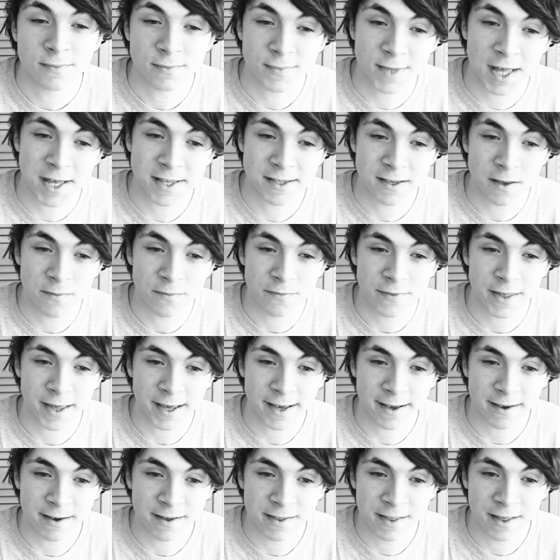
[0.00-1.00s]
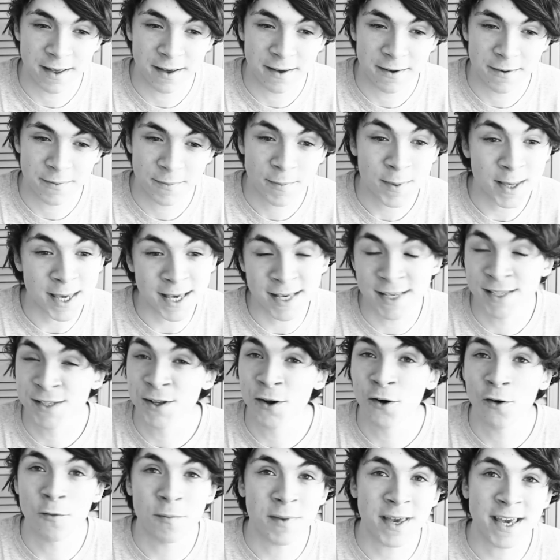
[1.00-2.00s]
That's something that B has
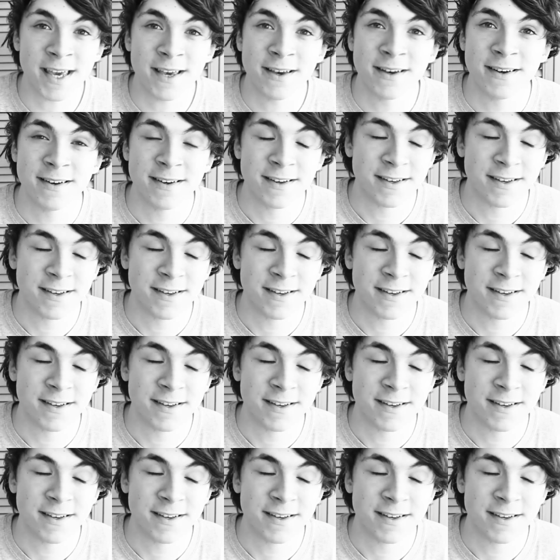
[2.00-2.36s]
taught me.